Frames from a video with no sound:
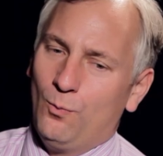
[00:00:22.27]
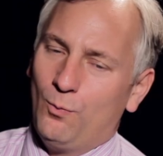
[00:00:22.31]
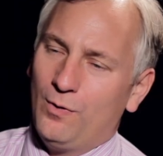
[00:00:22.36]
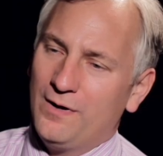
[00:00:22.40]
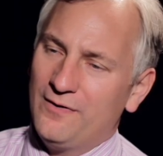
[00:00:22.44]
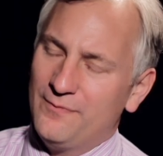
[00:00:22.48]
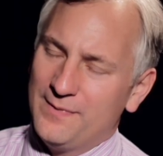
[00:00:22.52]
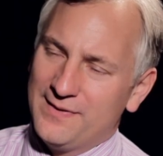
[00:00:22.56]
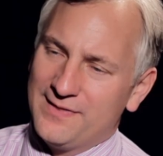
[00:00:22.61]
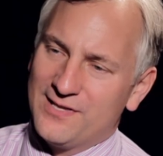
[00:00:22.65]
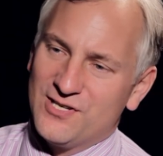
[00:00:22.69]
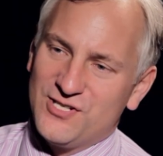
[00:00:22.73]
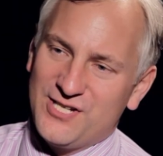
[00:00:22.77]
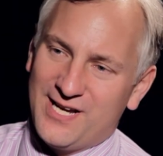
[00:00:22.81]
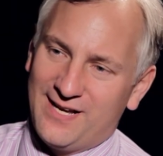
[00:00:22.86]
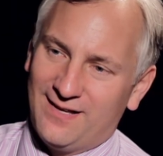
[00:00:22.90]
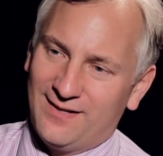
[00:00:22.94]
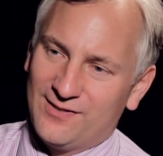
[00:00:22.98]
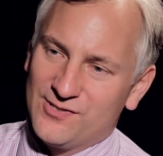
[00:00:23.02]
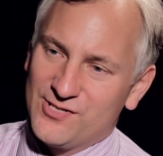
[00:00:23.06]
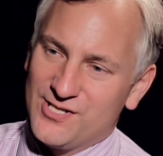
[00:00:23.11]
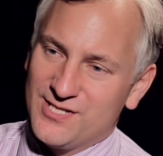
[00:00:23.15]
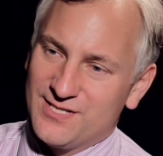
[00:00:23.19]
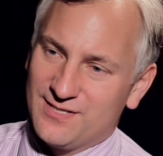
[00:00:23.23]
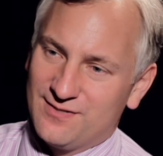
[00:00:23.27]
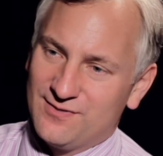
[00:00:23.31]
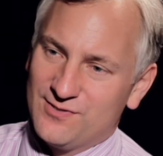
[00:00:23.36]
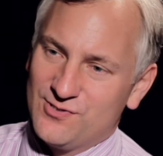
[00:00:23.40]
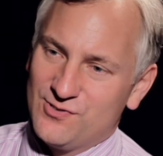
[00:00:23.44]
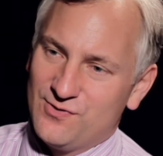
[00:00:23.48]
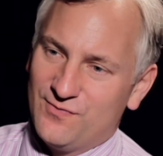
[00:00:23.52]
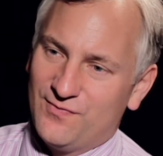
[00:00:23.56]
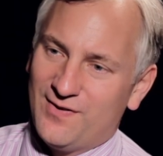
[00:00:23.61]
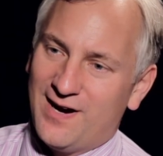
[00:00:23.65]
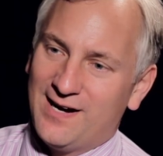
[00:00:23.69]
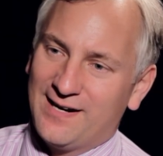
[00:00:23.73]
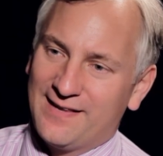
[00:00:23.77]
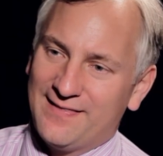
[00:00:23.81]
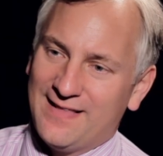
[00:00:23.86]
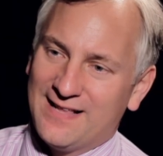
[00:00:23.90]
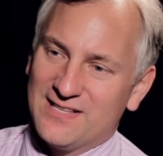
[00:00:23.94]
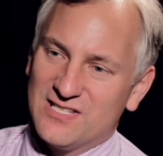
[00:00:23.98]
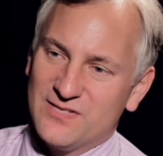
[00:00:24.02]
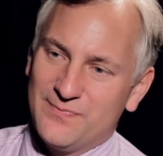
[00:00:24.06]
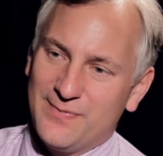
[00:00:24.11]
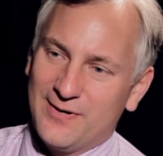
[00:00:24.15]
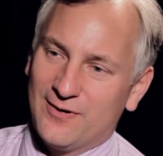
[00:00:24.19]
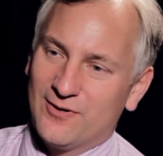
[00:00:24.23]
What have been the challenges in finding
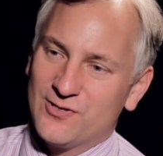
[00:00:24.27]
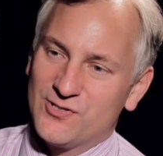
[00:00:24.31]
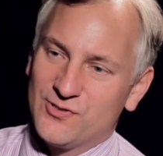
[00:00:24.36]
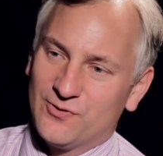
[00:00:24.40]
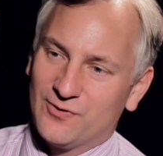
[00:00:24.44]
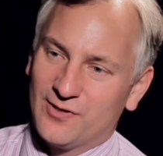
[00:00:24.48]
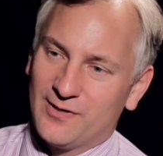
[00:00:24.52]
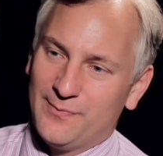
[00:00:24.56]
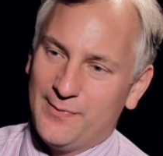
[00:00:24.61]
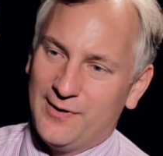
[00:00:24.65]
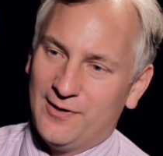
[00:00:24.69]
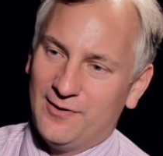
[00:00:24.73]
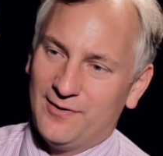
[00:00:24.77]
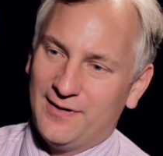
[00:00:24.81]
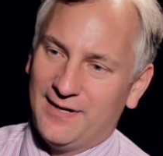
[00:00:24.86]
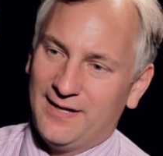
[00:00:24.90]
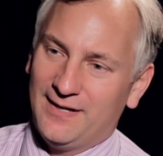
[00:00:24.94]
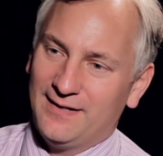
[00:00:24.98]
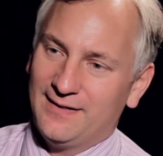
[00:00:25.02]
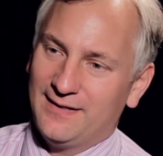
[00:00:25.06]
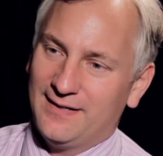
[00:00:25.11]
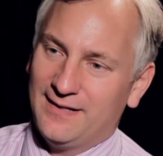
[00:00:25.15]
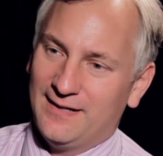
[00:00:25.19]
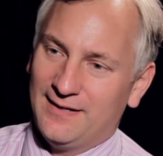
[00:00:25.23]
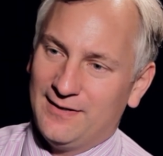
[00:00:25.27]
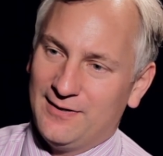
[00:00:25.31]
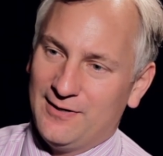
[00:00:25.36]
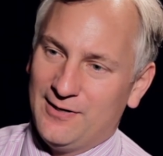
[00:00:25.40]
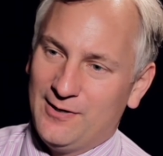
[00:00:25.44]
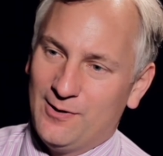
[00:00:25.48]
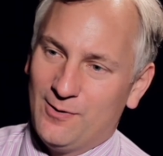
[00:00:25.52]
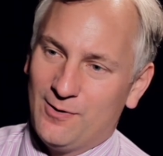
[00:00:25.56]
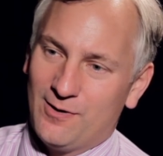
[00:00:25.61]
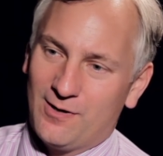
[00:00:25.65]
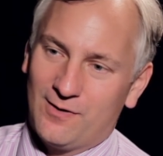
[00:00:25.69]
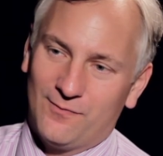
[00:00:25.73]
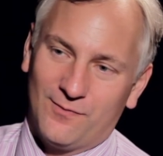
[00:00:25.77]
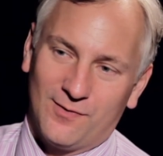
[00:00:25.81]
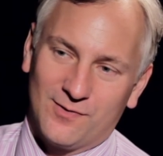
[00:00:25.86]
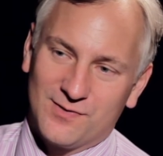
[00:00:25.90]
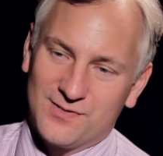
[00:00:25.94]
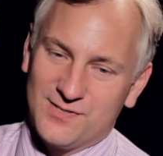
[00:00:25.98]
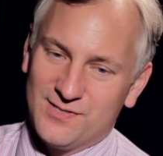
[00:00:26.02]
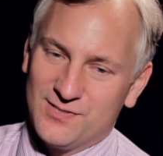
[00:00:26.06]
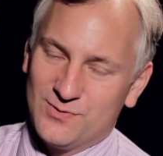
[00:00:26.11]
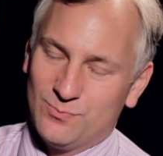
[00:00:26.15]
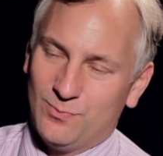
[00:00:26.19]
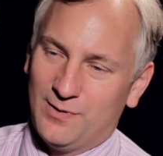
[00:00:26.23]
that spiritual community in New York
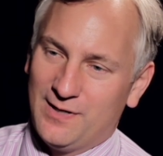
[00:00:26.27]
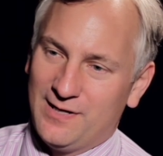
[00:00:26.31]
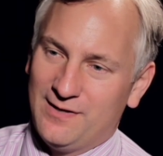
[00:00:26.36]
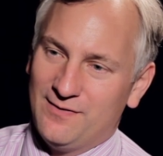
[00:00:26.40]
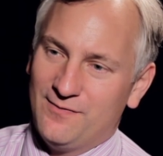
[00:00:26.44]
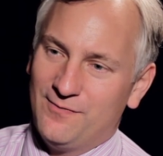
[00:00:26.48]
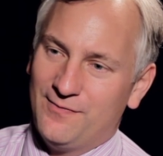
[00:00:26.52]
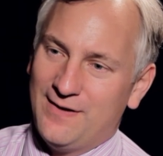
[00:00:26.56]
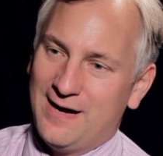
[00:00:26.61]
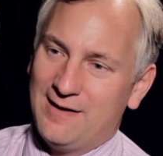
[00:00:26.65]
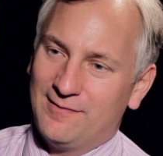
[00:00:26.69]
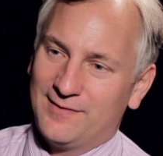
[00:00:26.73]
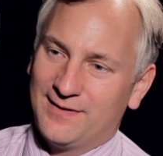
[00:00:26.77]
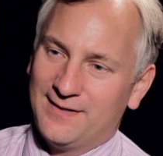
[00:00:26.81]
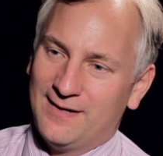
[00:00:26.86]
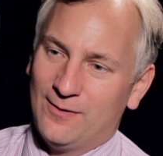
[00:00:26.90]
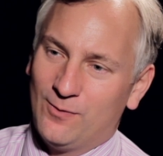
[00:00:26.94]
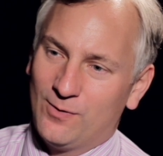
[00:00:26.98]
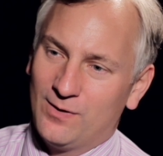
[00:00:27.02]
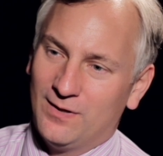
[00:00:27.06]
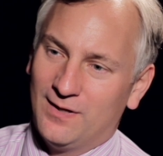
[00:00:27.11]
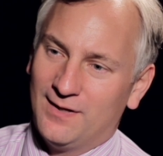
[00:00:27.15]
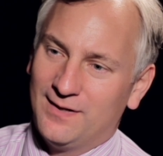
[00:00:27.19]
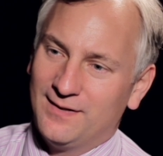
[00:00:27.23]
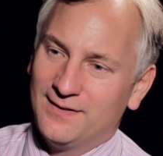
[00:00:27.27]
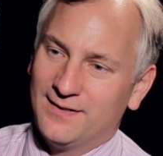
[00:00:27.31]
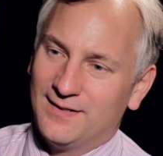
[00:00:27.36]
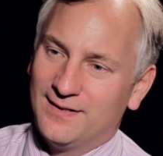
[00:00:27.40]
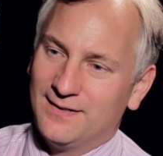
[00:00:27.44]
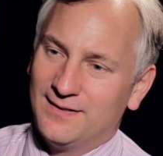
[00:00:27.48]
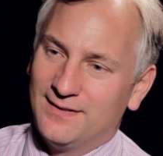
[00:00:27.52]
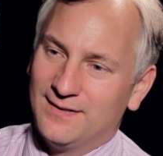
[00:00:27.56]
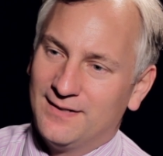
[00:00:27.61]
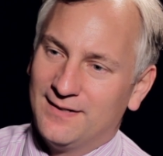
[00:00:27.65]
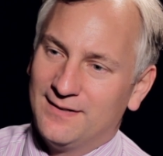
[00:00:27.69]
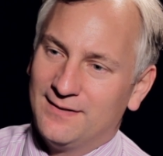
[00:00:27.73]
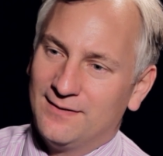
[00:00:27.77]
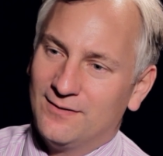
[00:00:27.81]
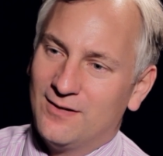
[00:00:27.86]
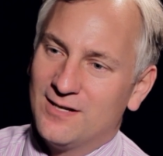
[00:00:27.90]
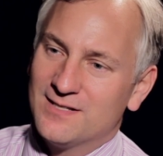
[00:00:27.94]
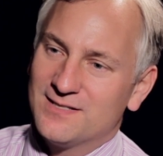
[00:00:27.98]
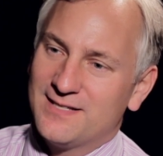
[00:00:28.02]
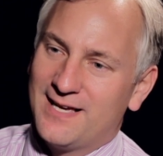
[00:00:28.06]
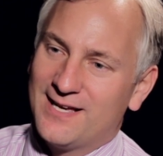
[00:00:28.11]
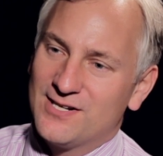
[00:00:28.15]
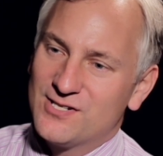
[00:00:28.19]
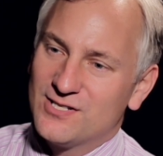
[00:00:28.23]
versus what you found in Oakland and in
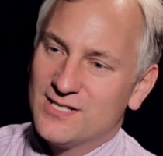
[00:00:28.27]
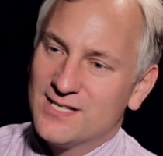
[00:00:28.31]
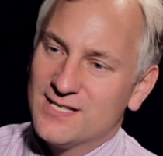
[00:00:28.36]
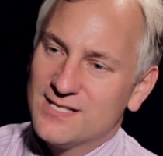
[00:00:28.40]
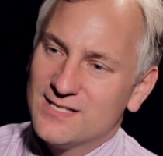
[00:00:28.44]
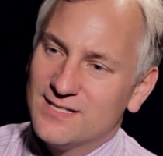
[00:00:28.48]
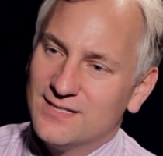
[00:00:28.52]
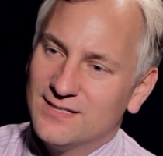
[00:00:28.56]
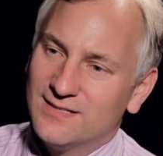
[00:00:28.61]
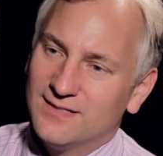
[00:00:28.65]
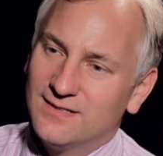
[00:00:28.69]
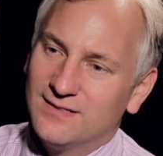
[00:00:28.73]
Los Angeles?